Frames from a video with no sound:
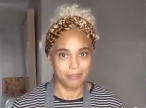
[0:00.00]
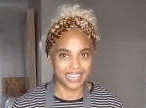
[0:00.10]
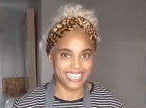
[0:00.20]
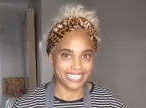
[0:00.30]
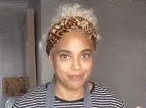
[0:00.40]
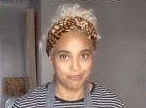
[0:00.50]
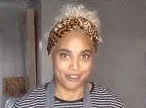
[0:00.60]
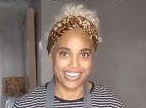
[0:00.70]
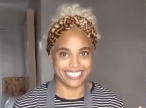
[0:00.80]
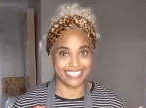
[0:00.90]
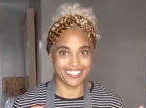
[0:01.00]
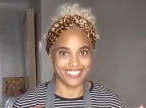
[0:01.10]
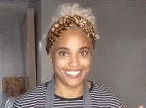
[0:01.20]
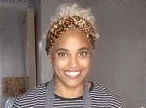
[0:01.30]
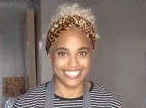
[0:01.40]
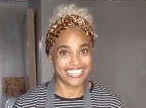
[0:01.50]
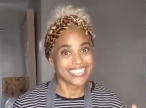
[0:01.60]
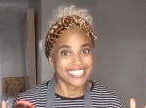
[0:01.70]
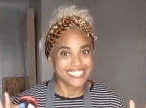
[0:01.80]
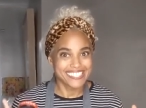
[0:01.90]
bloody brain luck.
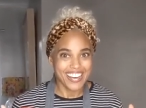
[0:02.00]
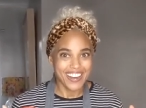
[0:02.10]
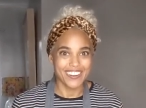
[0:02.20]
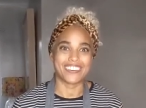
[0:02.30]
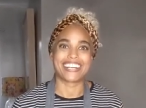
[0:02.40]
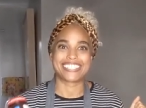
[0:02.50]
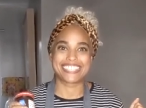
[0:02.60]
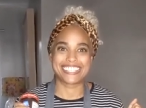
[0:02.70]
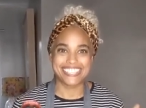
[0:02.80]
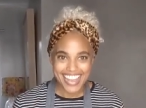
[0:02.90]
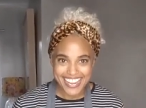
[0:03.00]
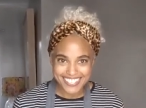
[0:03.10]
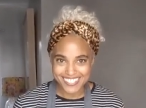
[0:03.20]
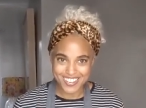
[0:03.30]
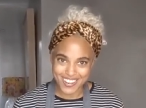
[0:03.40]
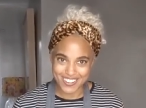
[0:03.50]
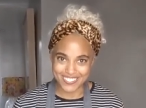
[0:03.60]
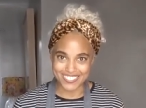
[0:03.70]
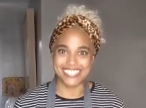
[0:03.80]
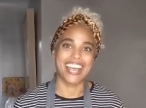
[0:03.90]
So stay
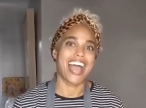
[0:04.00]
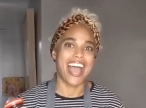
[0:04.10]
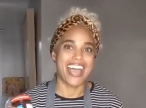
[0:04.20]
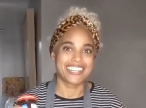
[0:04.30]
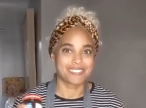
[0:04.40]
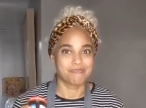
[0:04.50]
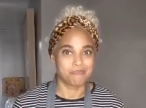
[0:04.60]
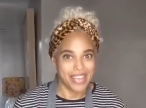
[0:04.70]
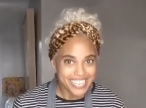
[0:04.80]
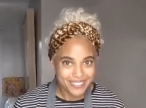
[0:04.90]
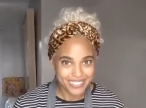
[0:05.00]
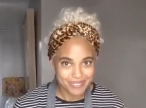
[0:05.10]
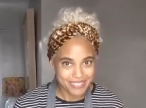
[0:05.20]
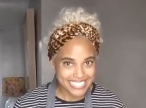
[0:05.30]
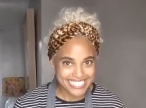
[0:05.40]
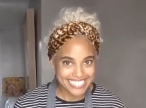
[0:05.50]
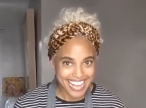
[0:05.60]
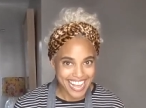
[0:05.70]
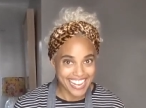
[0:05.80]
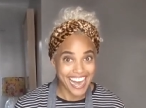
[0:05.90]
tuned and bake with me
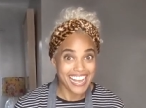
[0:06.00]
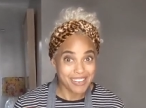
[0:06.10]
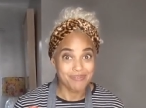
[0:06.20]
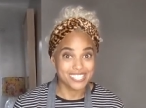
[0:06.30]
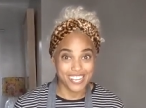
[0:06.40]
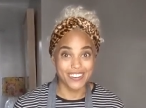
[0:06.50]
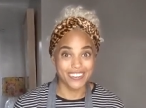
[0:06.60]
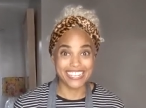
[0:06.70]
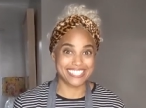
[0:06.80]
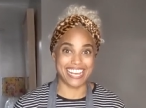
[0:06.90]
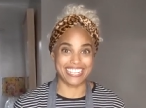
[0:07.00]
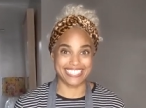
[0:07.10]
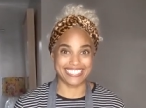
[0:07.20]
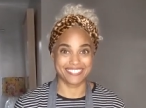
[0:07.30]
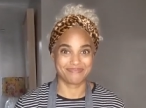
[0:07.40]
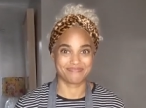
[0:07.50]
today. I am so excited.